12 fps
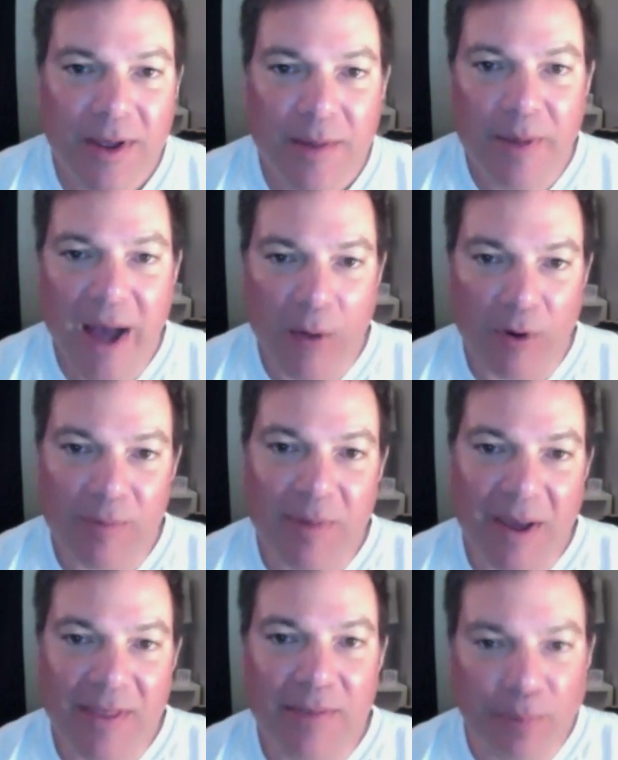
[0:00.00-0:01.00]
powered by
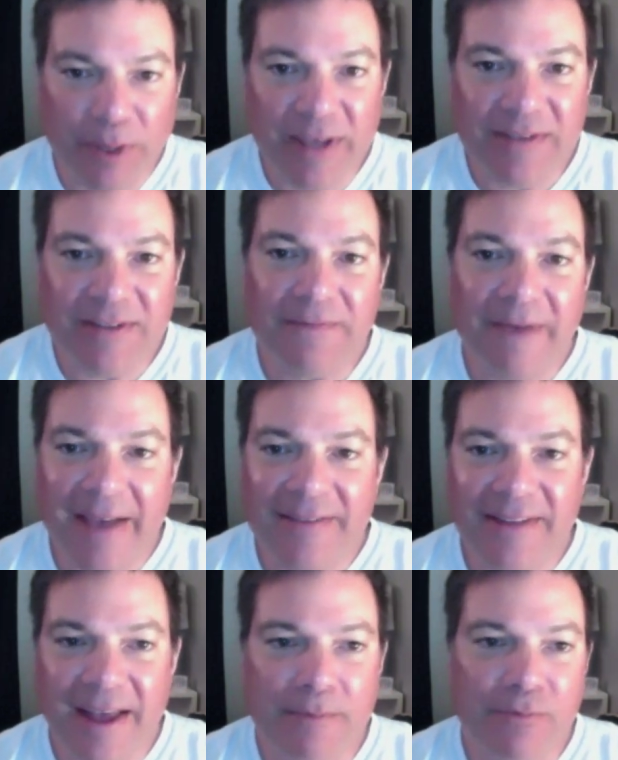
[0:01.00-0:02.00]
the blazing fast
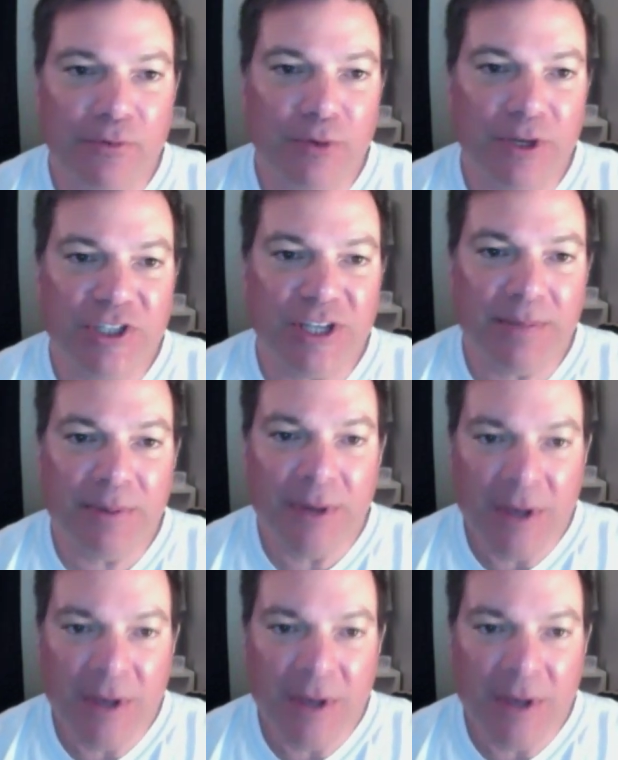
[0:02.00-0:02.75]
M3 chip